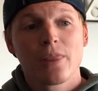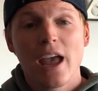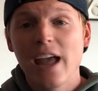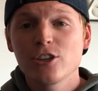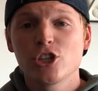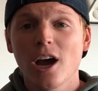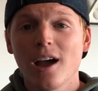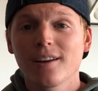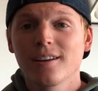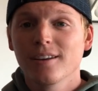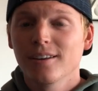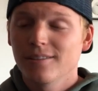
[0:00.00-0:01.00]
hey,
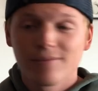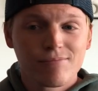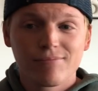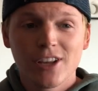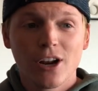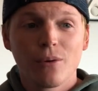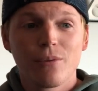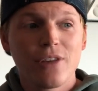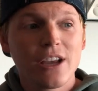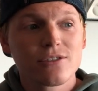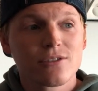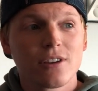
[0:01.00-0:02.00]
John,
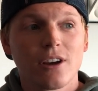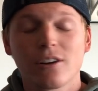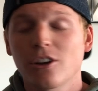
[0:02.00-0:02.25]
thanks,